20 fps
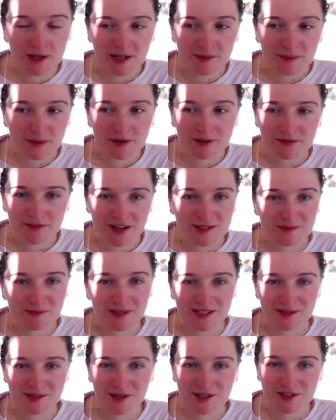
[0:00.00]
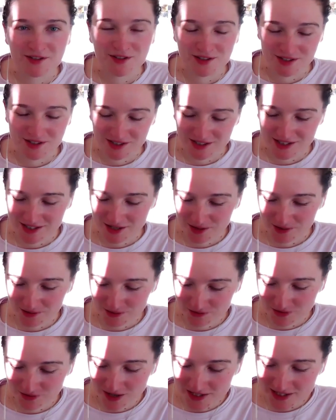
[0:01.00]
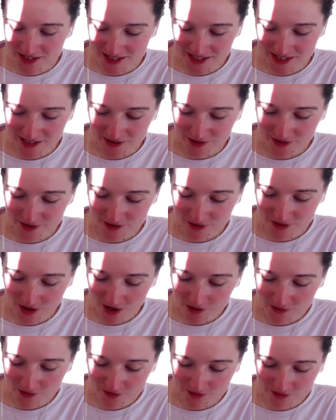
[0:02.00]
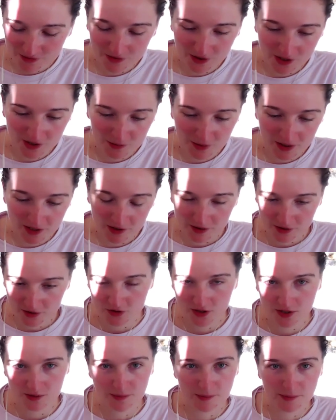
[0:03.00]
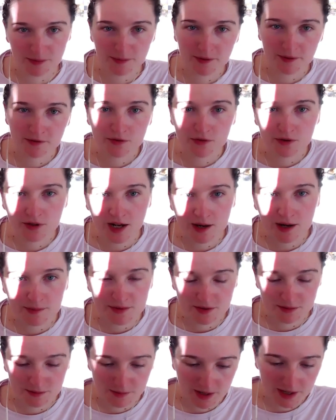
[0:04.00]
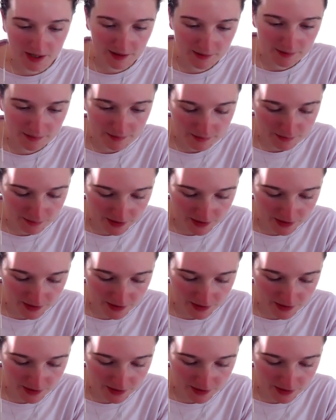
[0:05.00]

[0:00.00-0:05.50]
Many people have asked me this question. So firstly, I know I only showed maybe about 4 labs on my